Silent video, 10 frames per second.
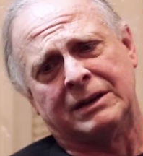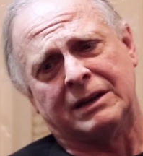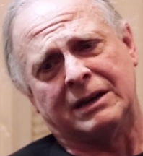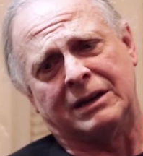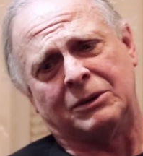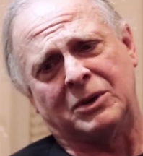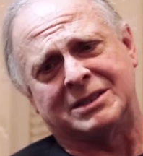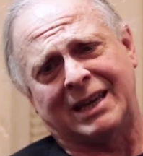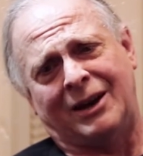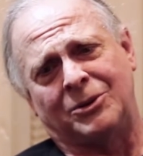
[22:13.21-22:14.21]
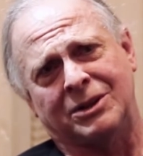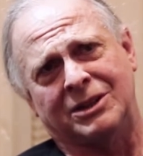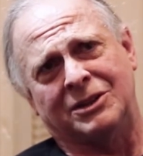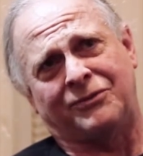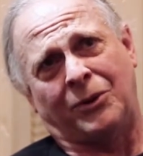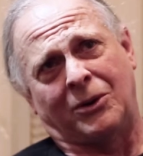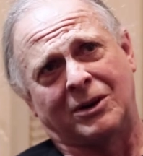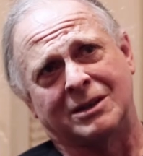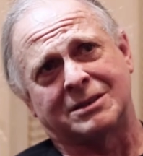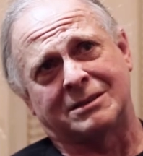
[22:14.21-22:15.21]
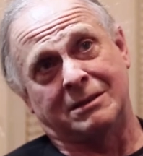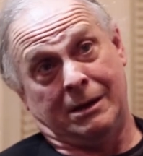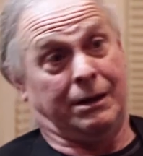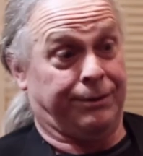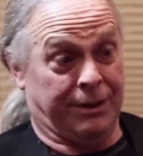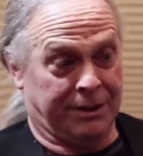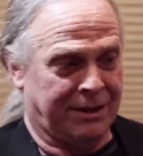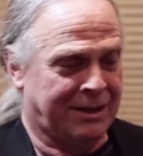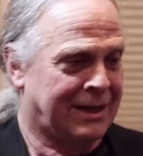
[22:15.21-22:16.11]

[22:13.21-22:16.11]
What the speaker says: was out in the forest hunting,